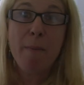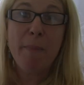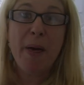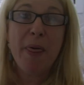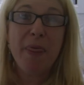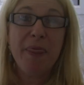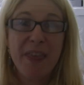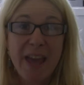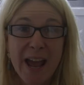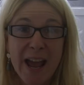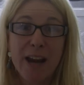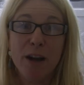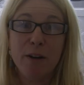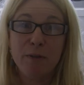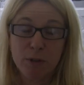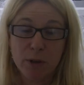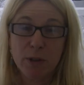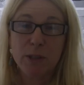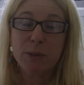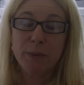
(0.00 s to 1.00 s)
But then,
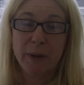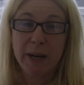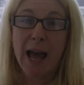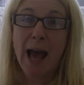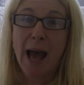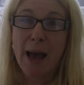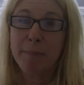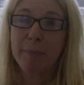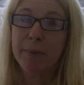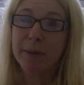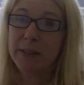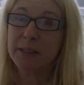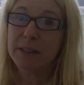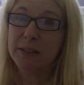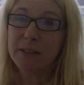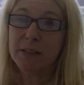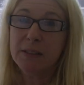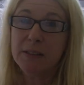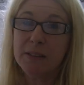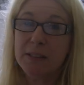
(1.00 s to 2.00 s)
of course, what
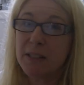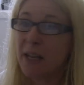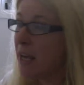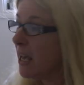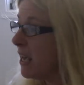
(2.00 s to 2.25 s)
happens